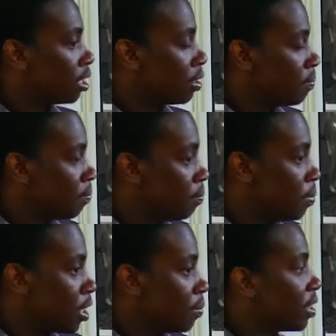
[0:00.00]
of
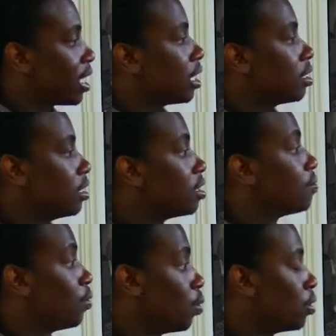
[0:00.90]
become the catalyst
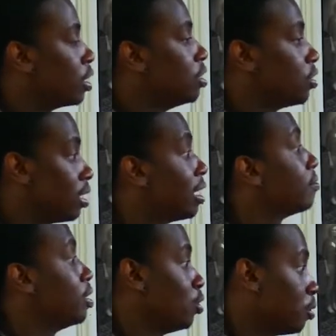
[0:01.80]
for in your
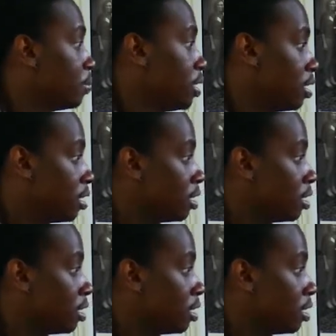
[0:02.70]
life, in your opinion?